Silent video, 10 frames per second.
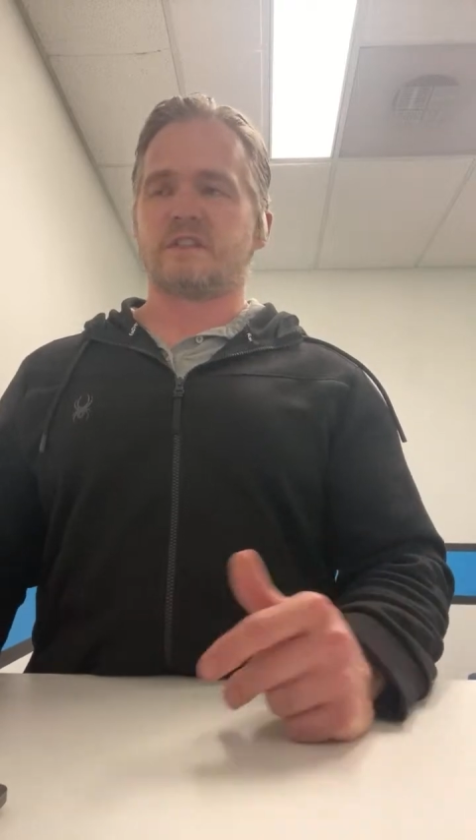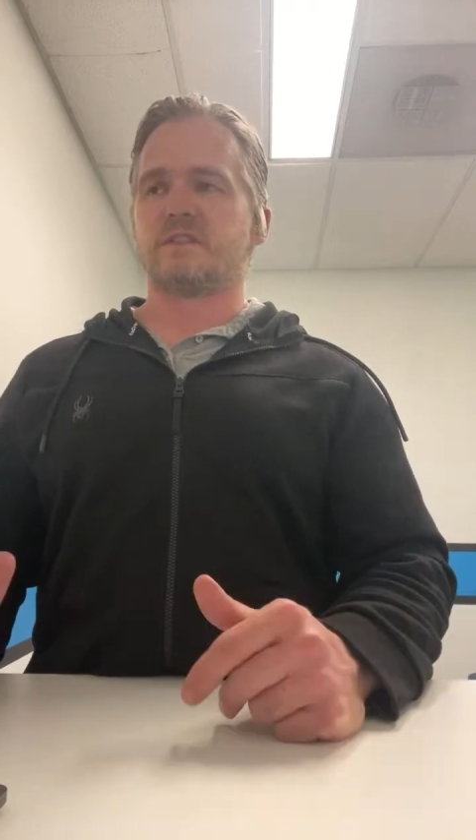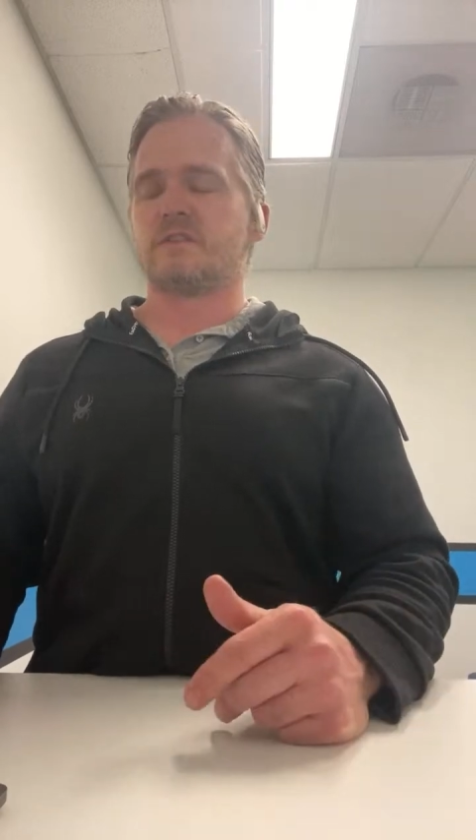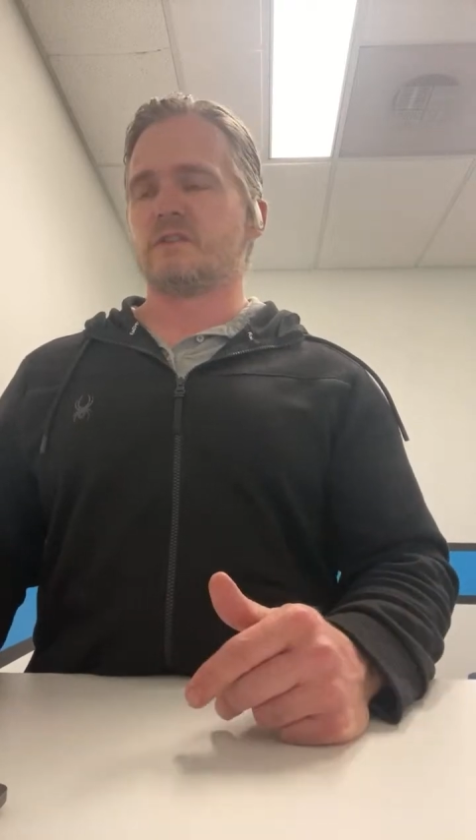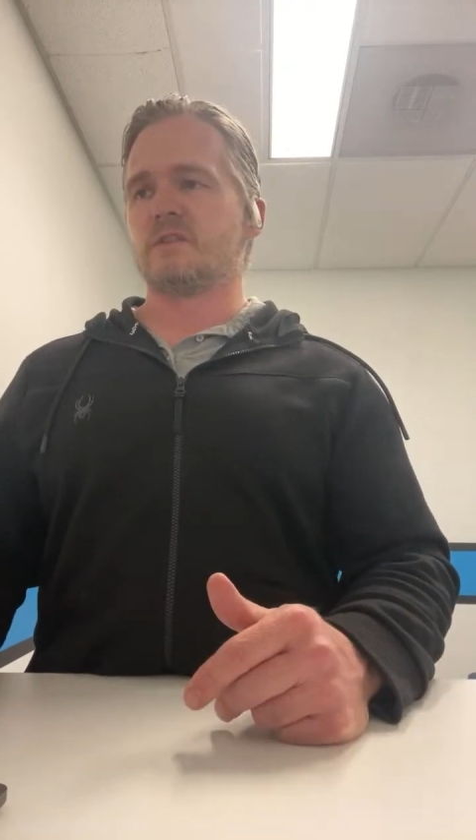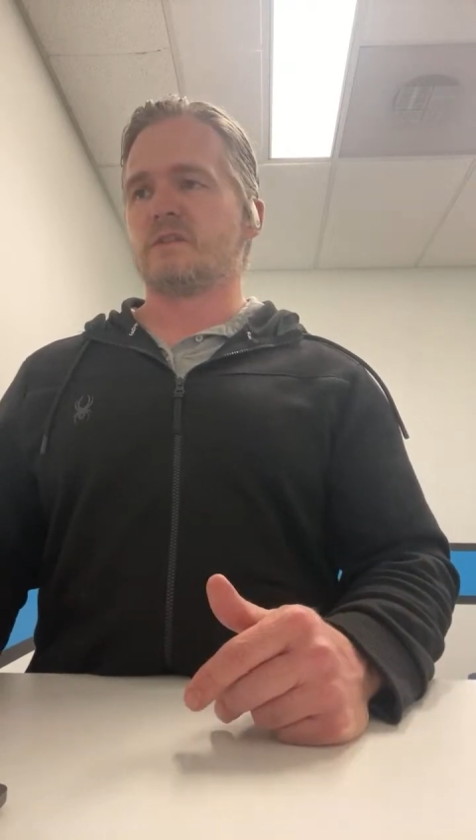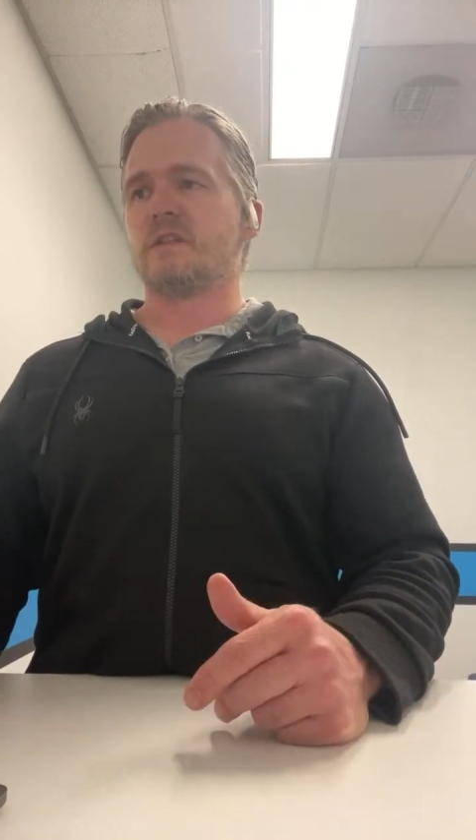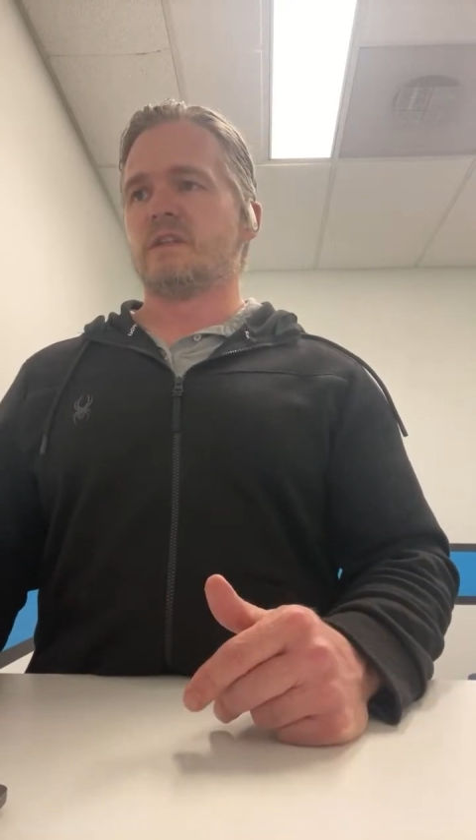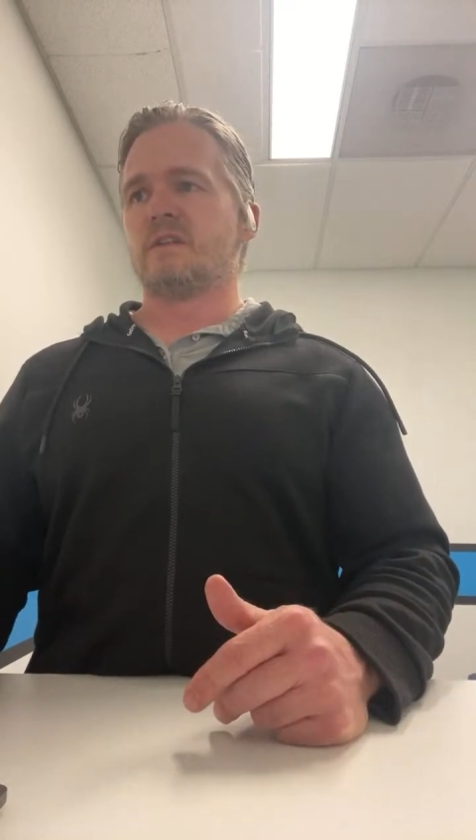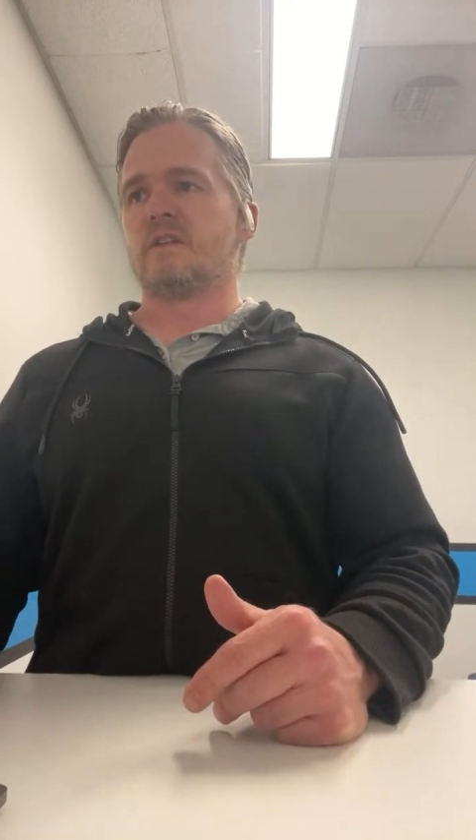things you do,
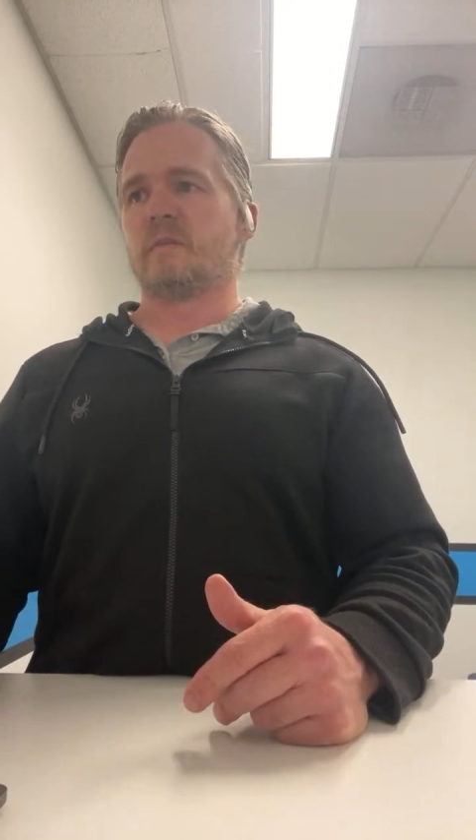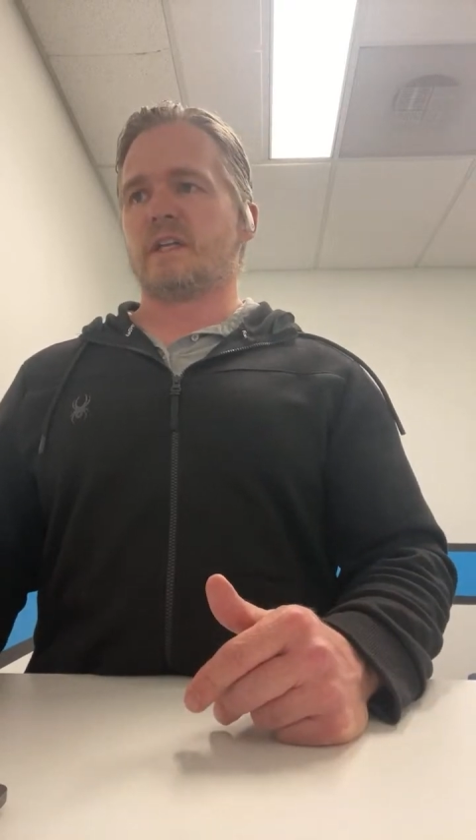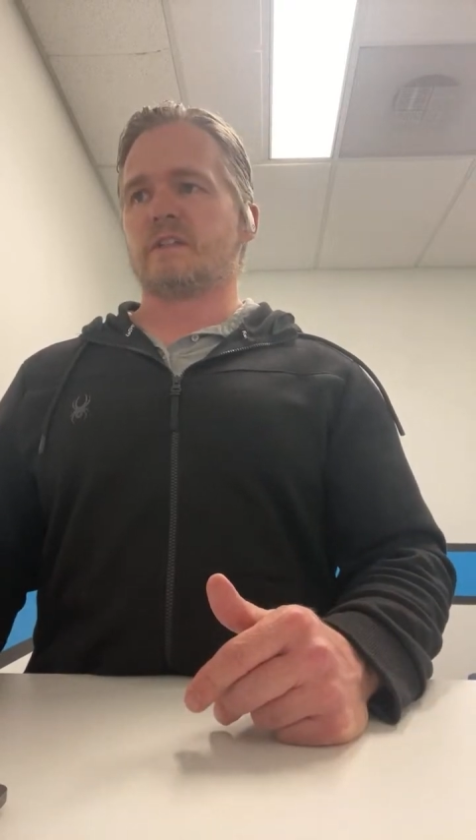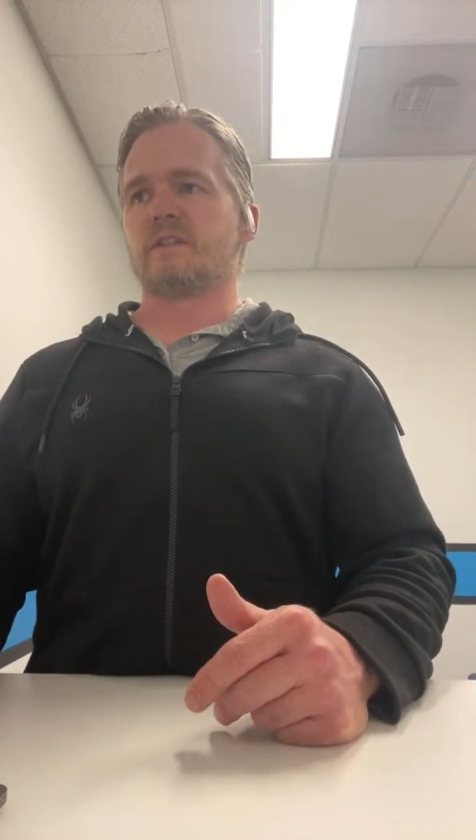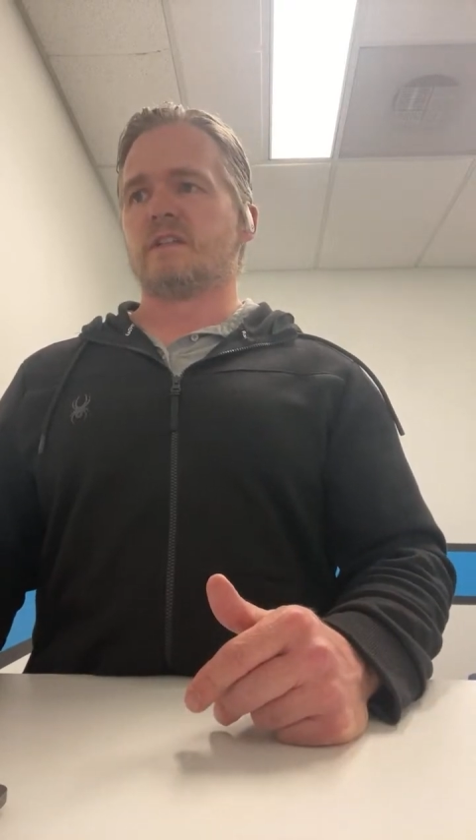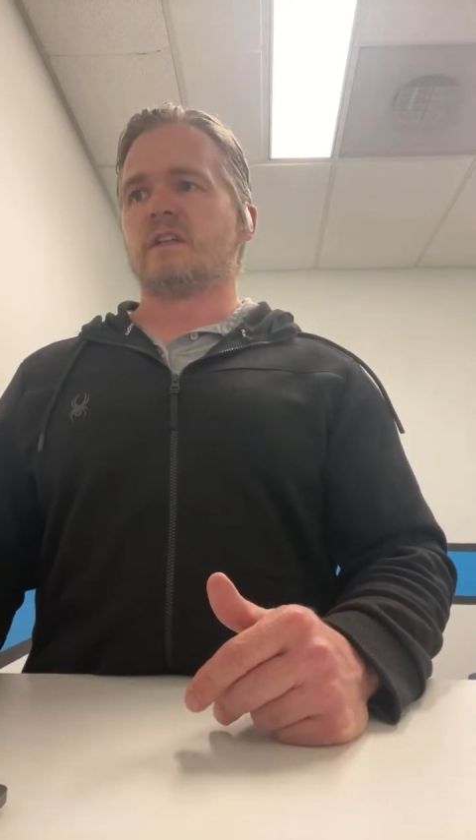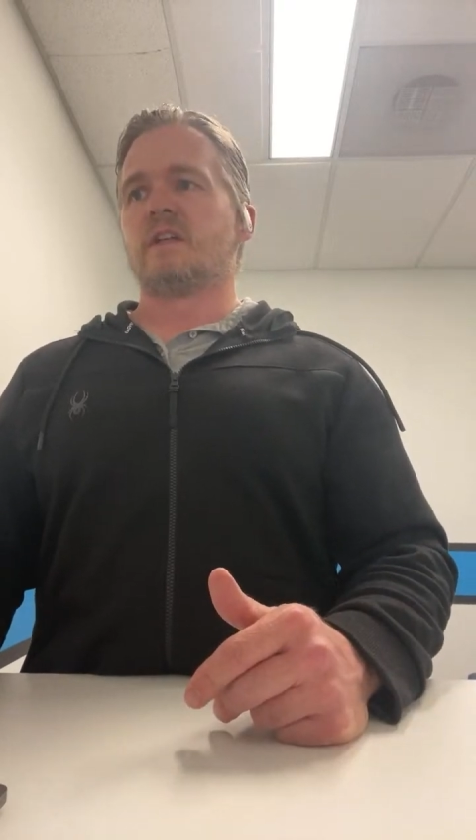the better.